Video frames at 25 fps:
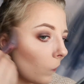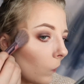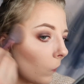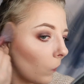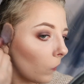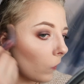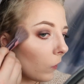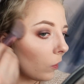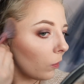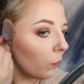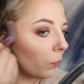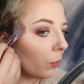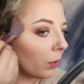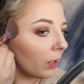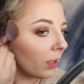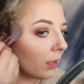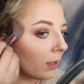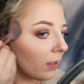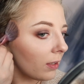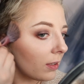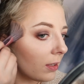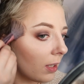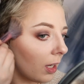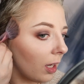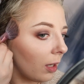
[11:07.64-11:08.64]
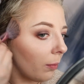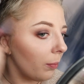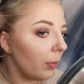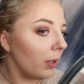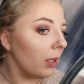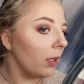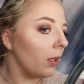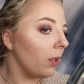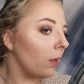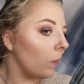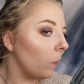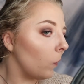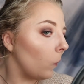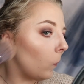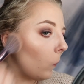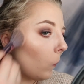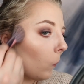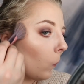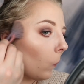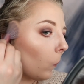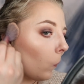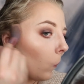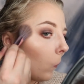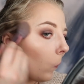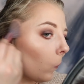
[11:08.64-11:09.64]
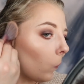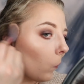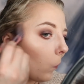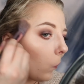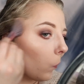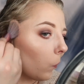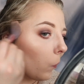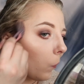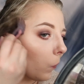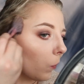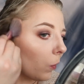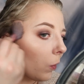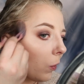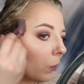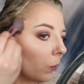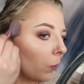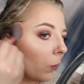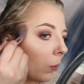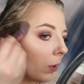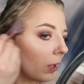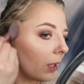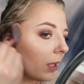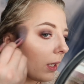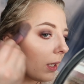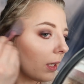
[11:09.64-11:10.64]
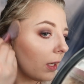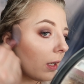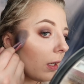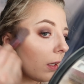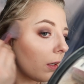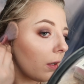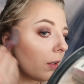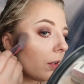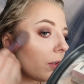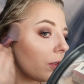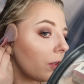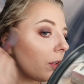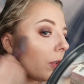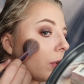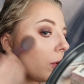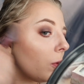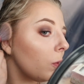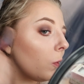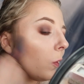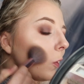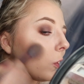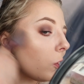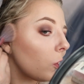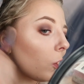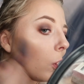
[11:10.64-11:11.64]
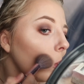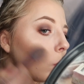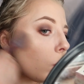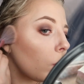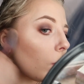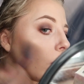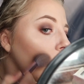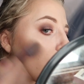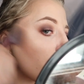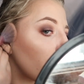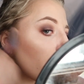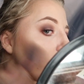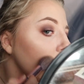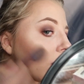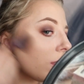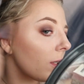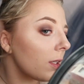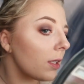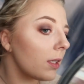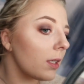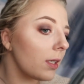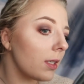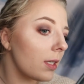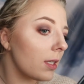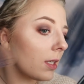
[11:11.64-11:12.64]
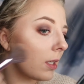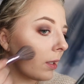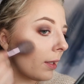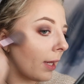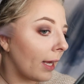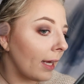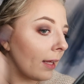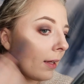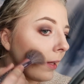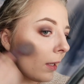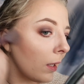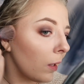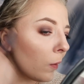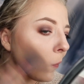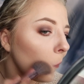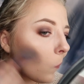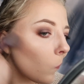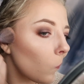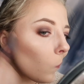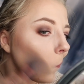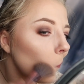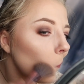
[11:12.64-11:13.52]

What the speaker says: I like to bring this up through here to just on my temples slightly.